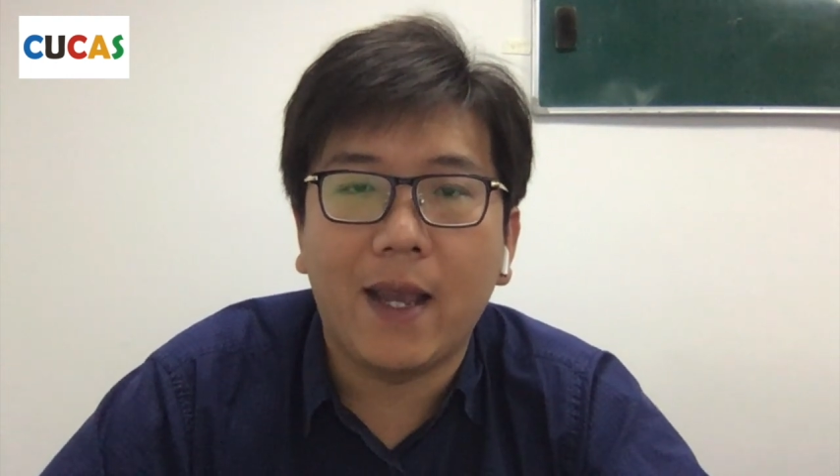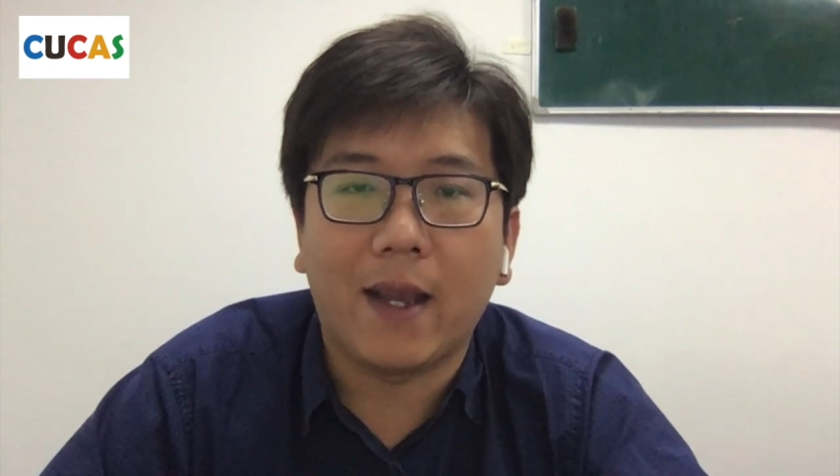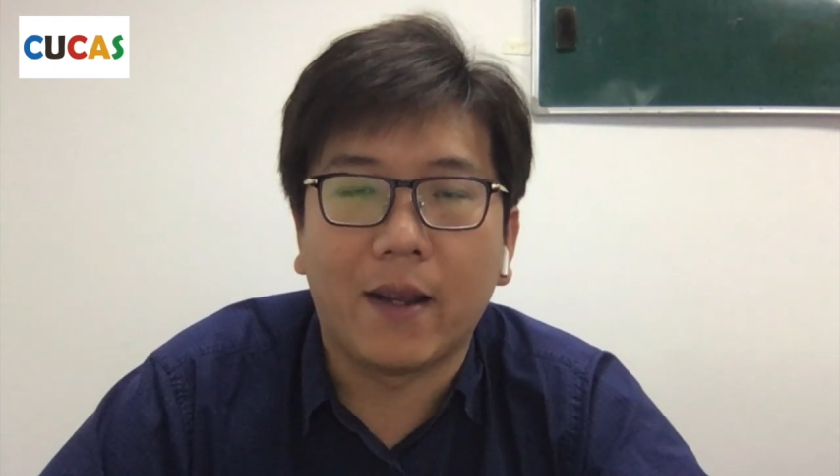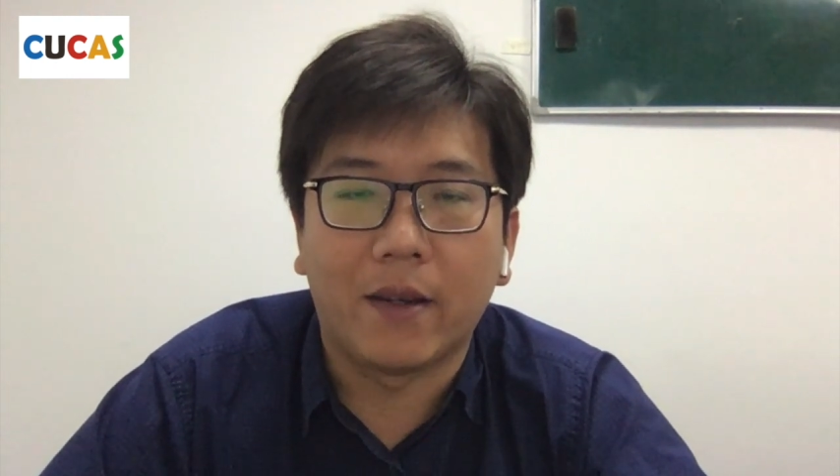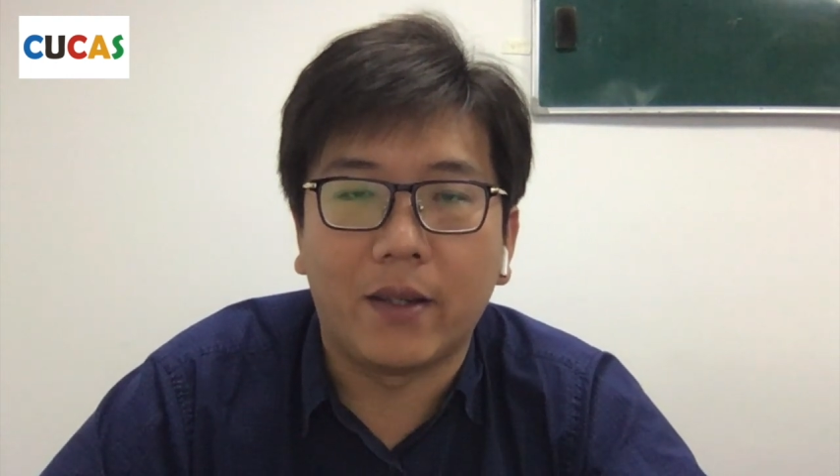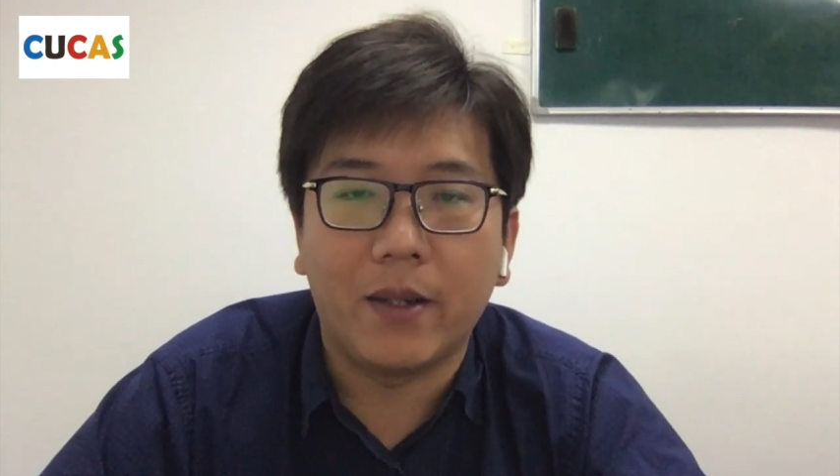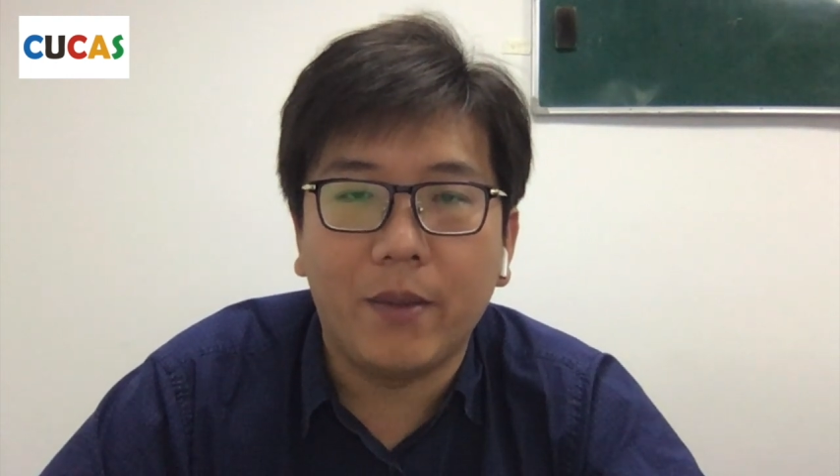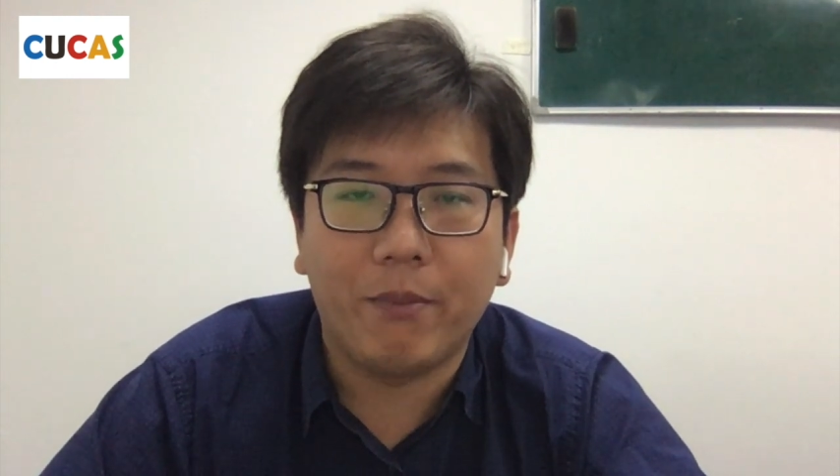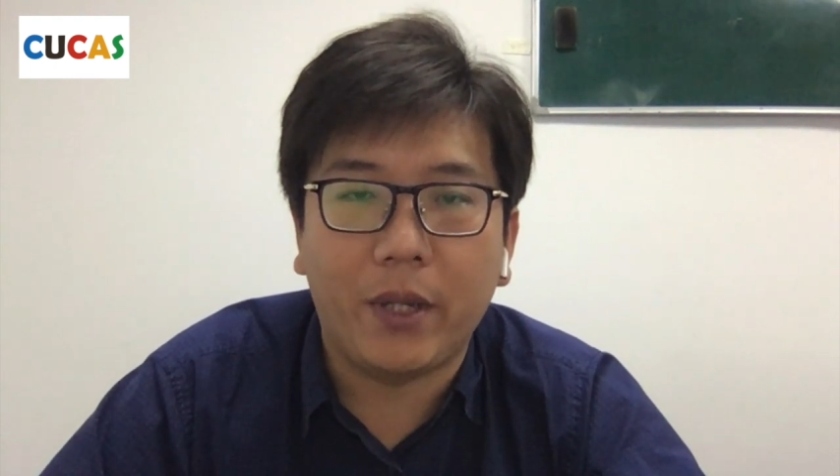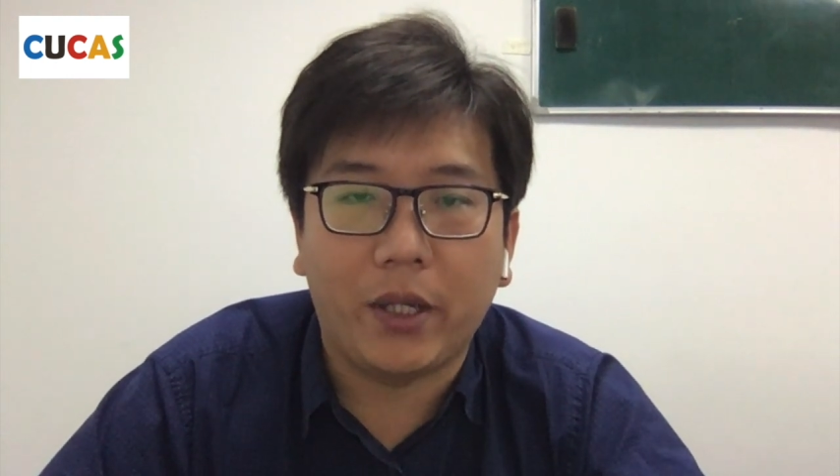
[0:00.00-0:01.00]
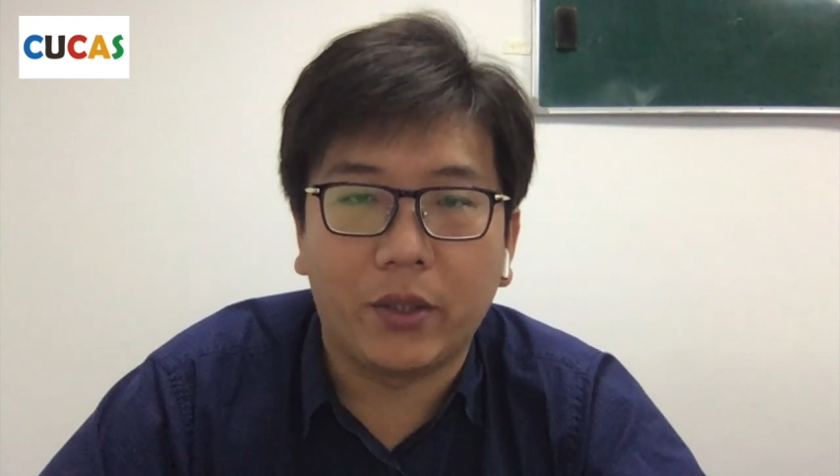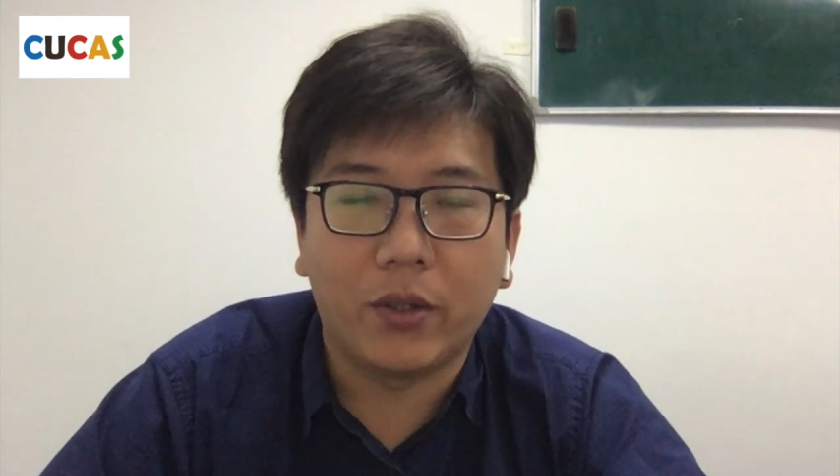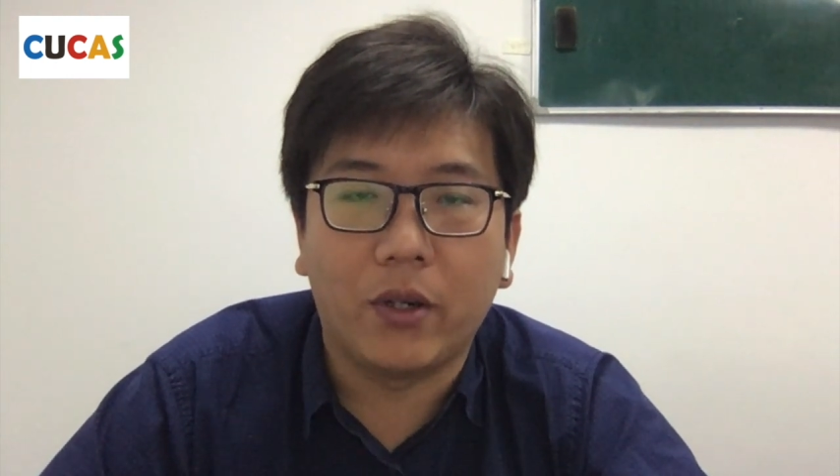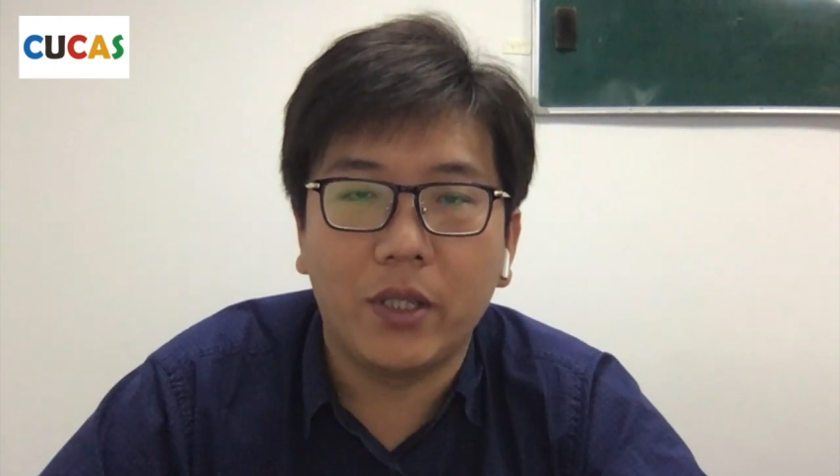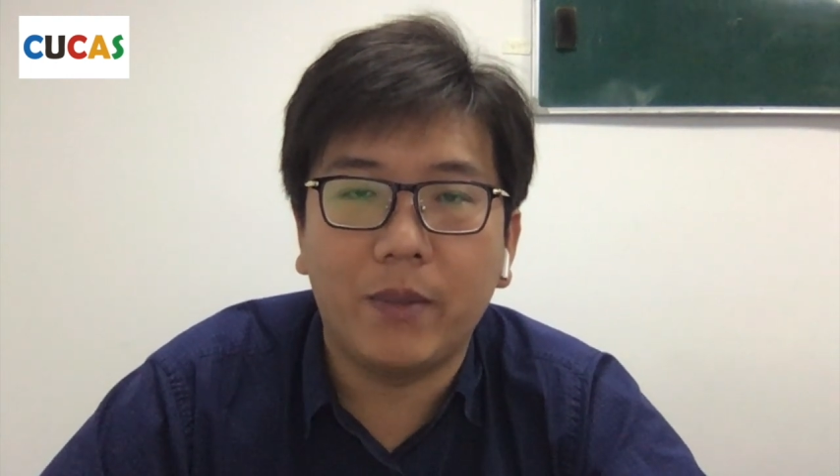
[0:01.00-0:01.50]
and being
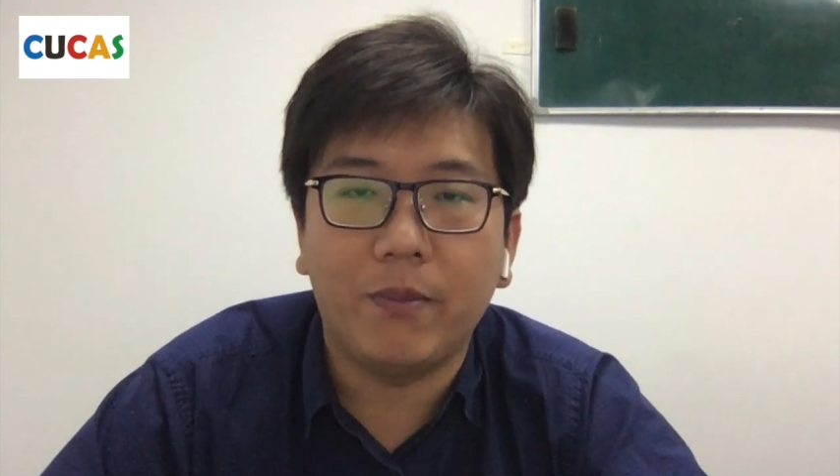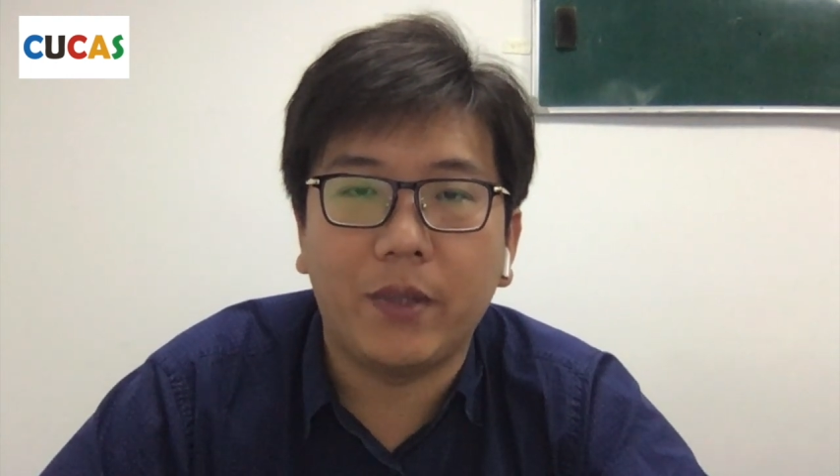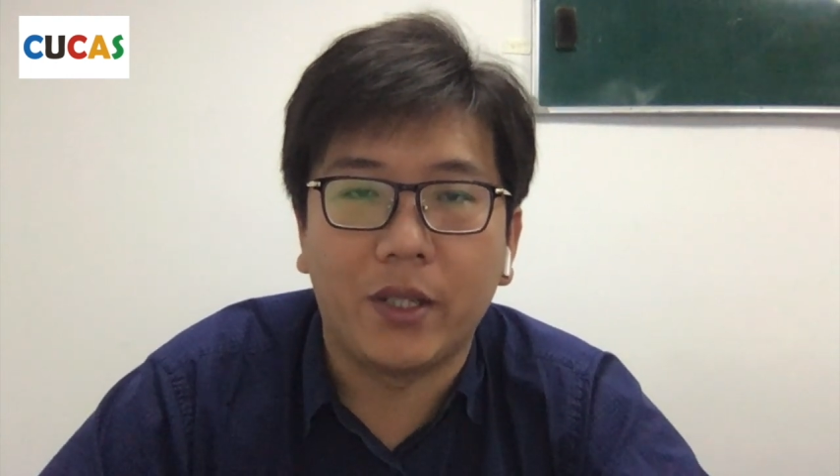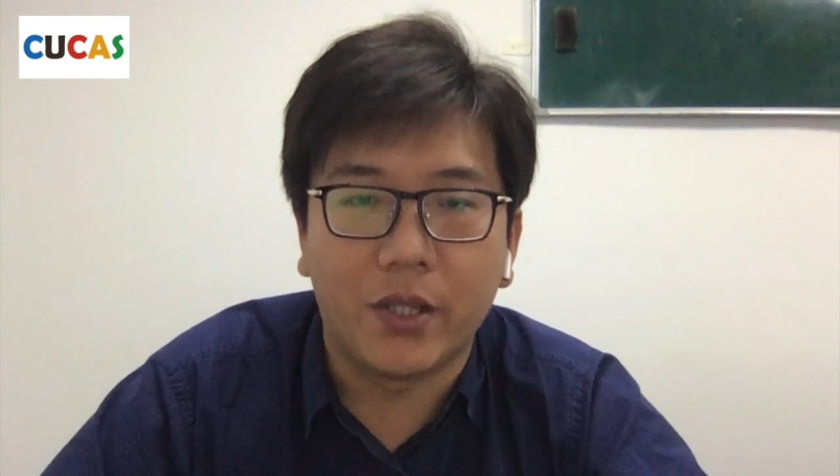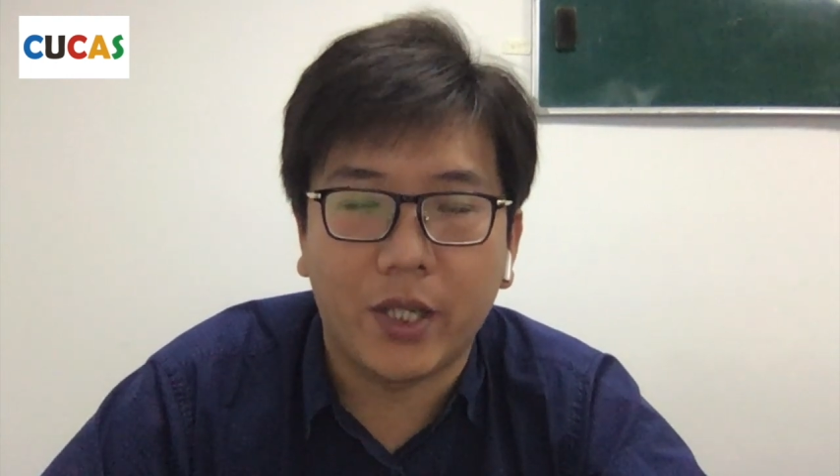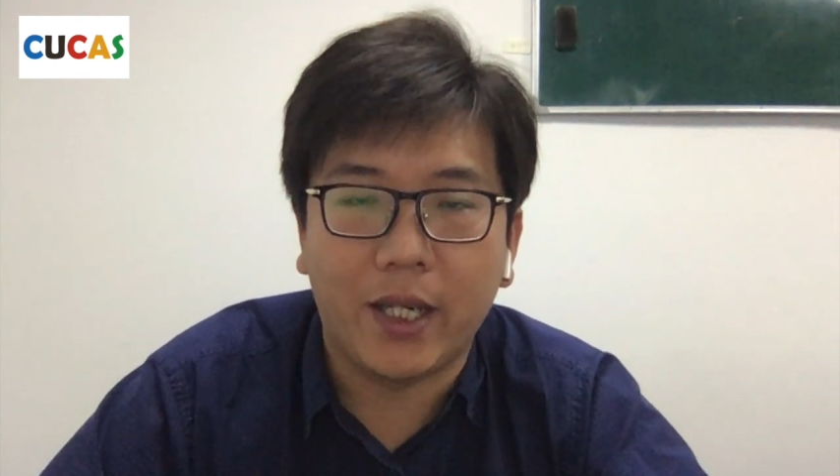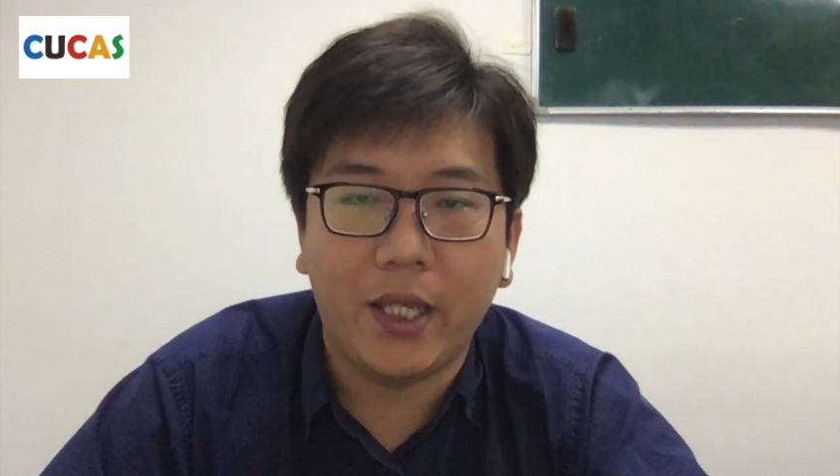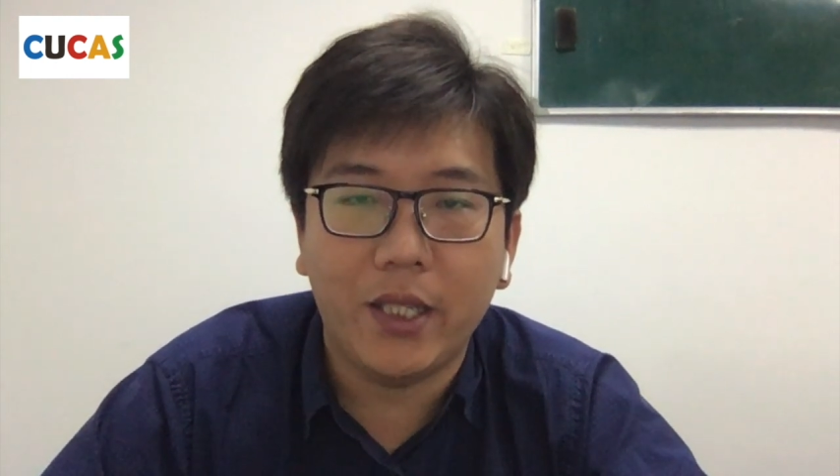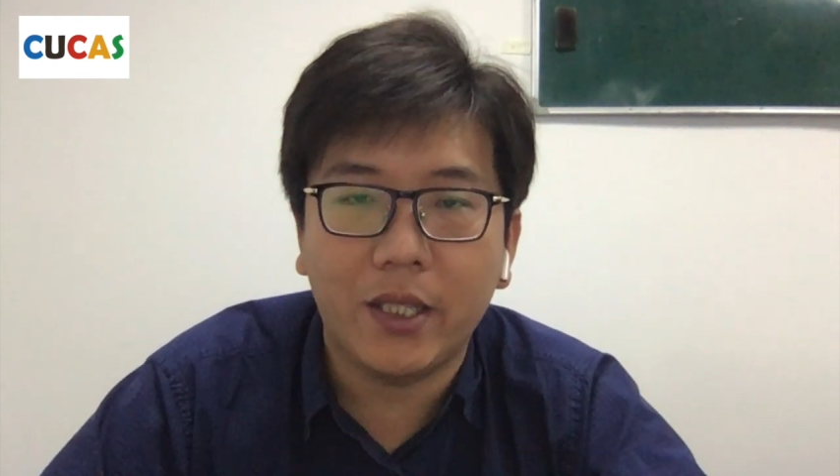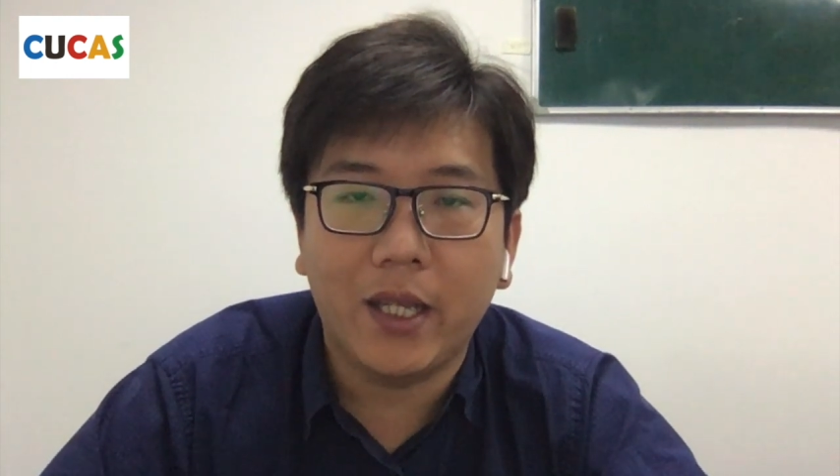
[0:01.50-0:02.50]
taught in Chinese,